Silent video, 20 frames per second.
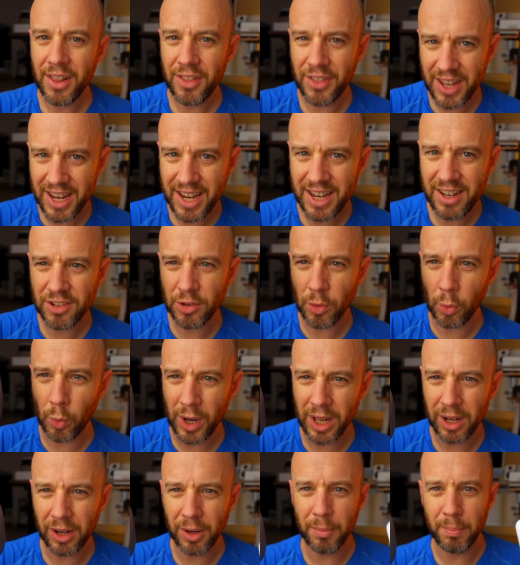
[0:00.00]
These
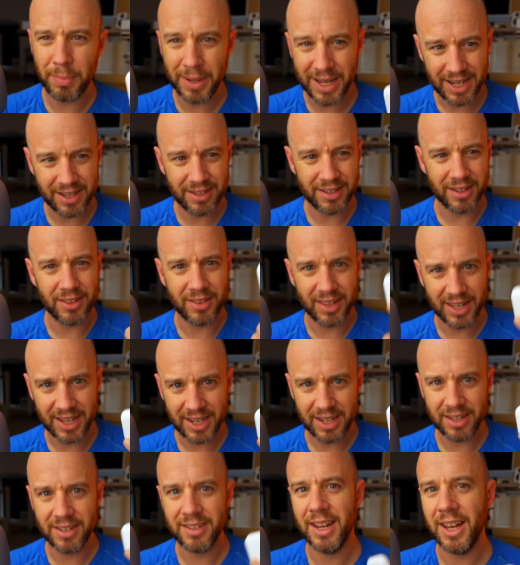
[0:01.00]
will beat
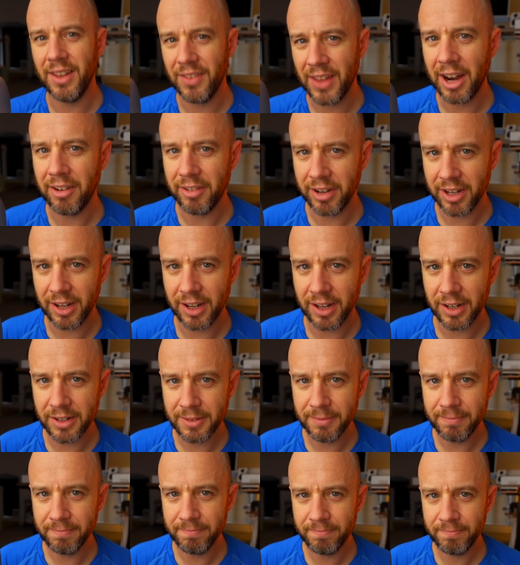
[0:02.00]
these in that regard.
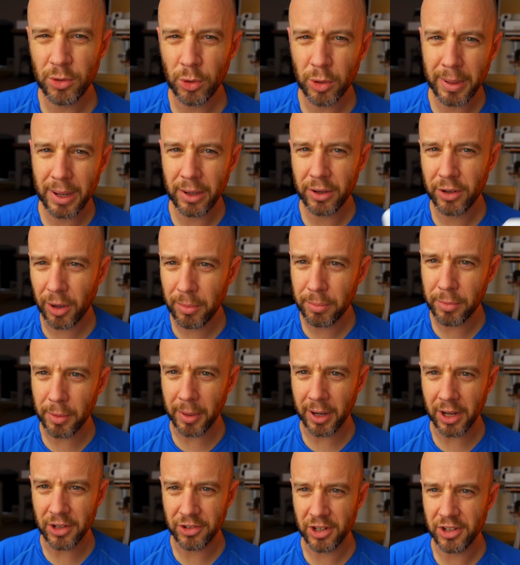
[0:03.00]
But it's all about
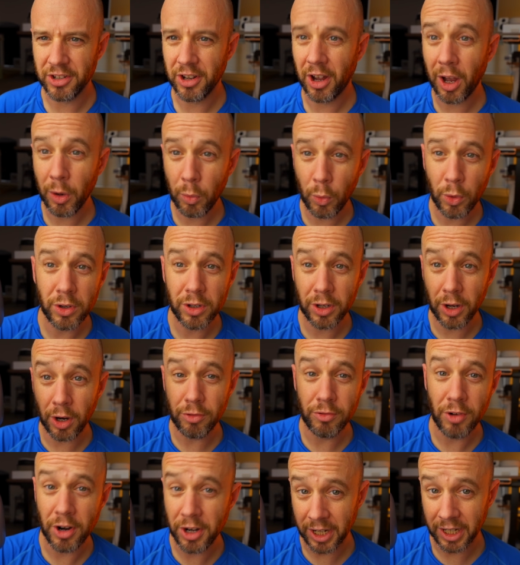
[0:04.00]
compromises. I wouldn't go
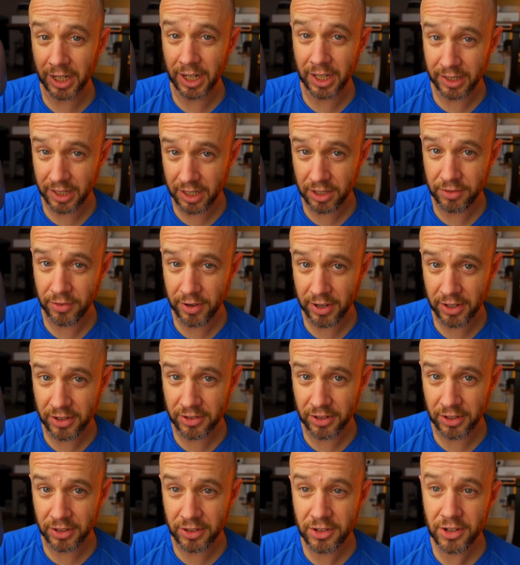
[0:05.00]
running in these, for
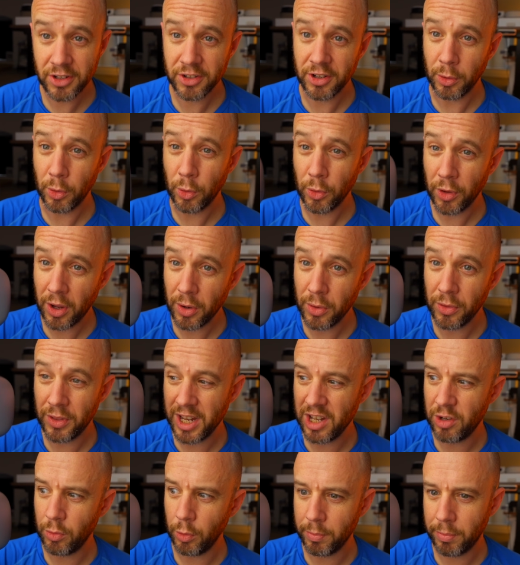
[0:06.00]
instance, so although
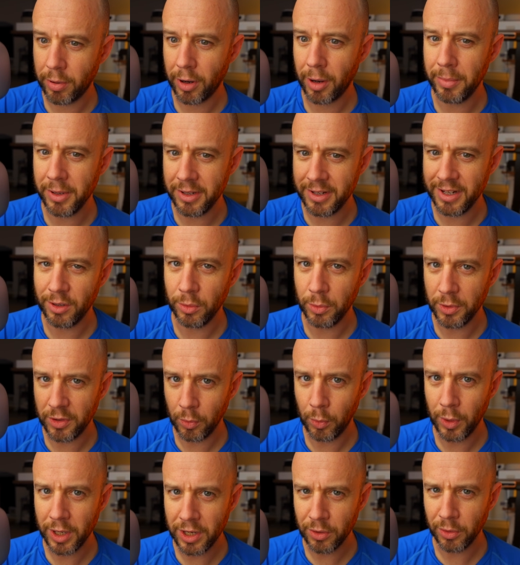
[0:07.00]
these would probably deal with the
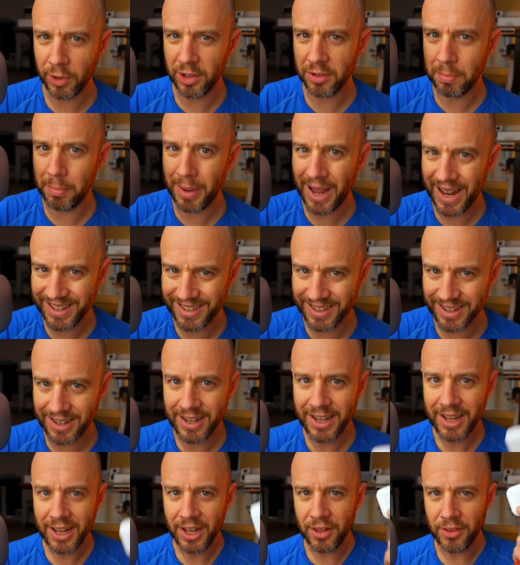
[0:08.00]
wind noise better
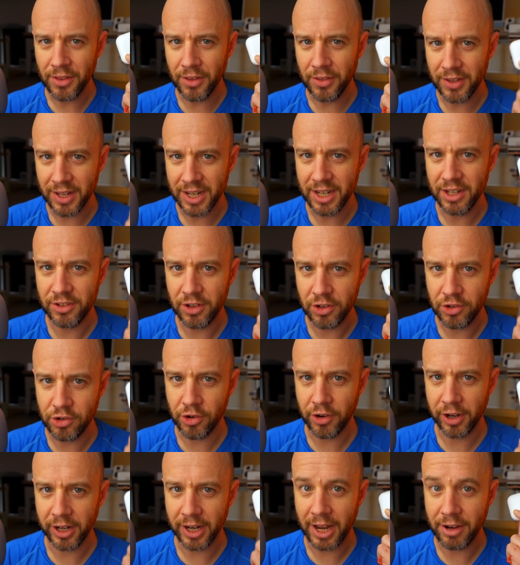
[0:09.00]
than these
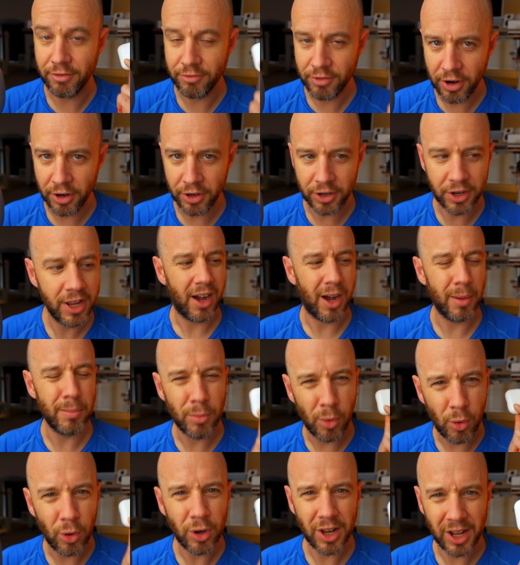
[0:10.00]
during a run, I'm
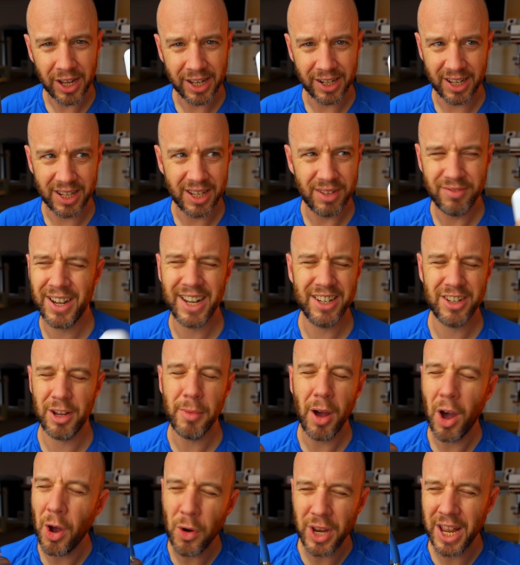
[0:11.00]
more likely, in fact,
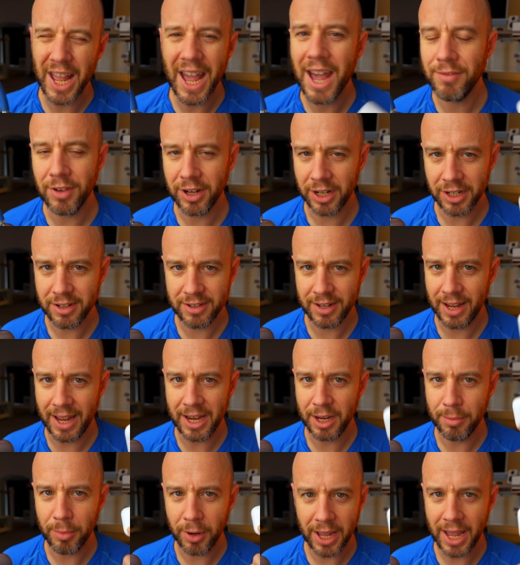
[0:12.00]
I'm only ever going to
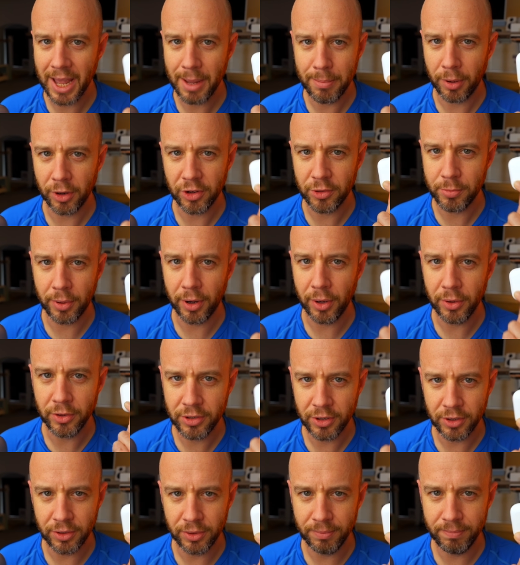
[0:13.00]
take my AirPods Pro
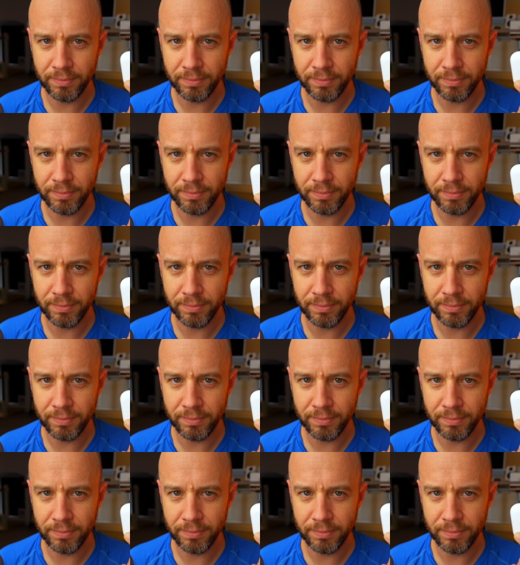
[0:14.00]
2.